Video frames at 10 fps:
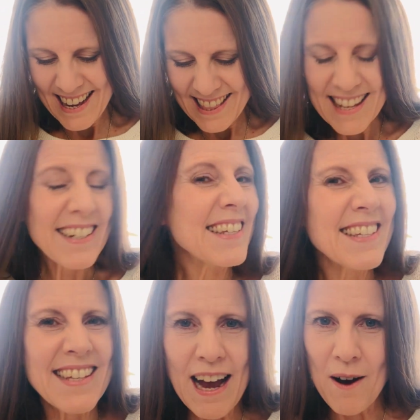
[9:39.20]
They're just
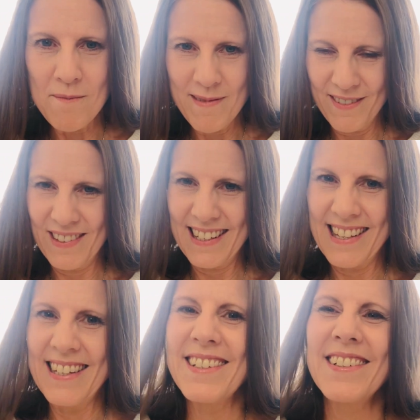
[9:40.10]
some of the
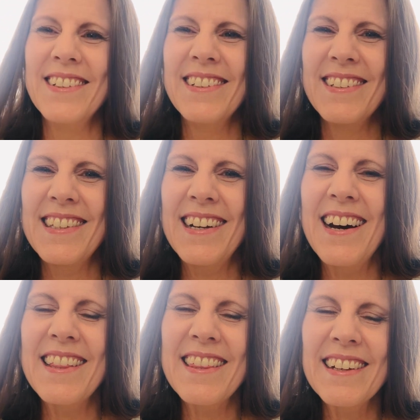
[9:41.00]
essential oils that
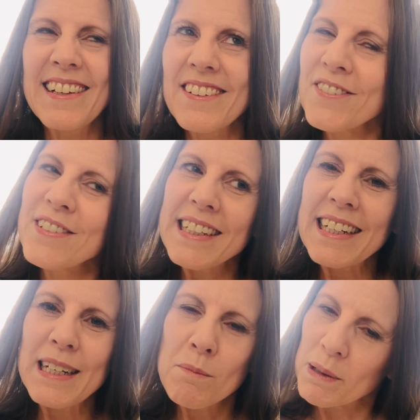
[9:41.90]
I think
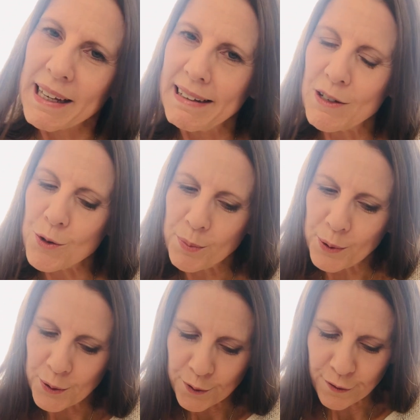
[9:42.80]
really blend
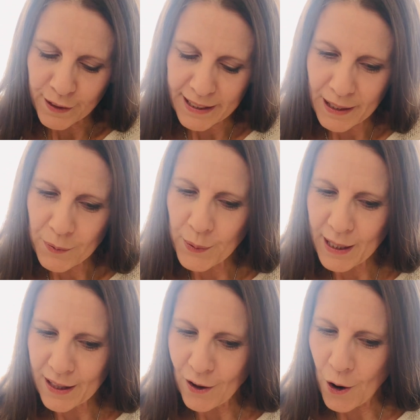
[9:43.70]
beautifully
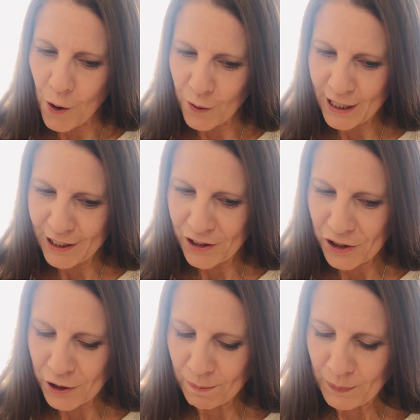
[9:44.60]
with orange.